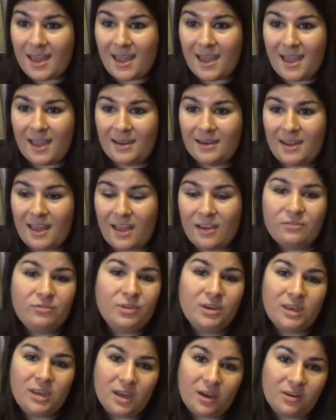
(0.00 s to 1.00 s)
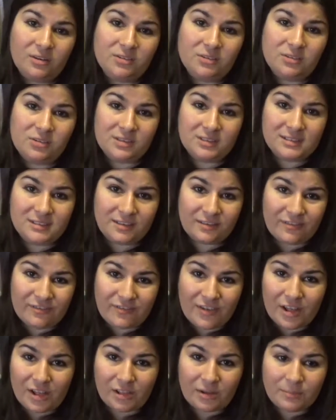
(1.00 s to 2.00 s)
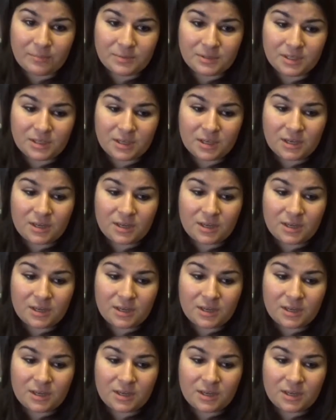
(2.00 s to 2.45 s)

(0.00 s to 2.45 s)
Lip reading: and every character is developed